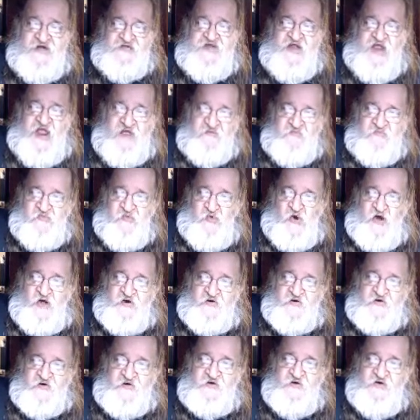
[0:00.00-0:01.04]
tap
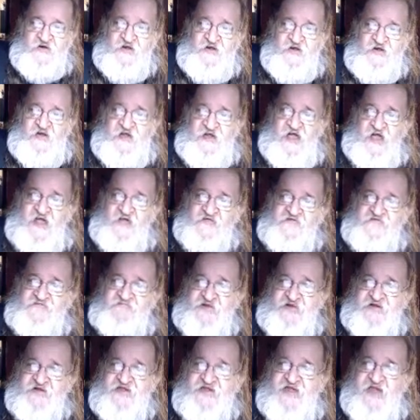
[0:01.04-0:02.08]
water has
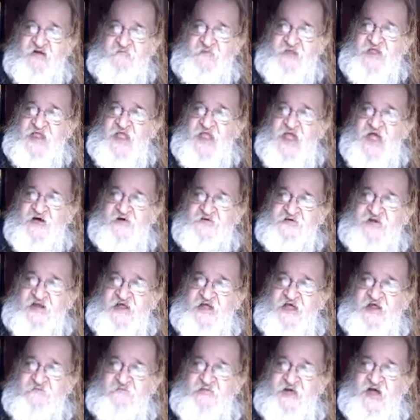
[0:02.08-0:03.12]
been coming out
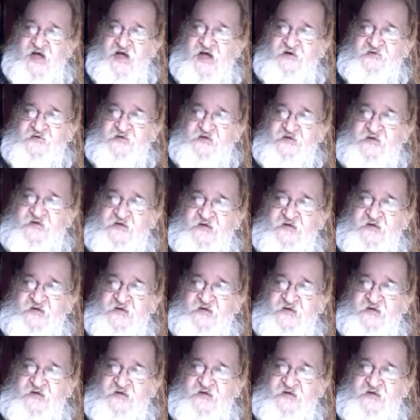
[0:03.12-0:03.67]
at about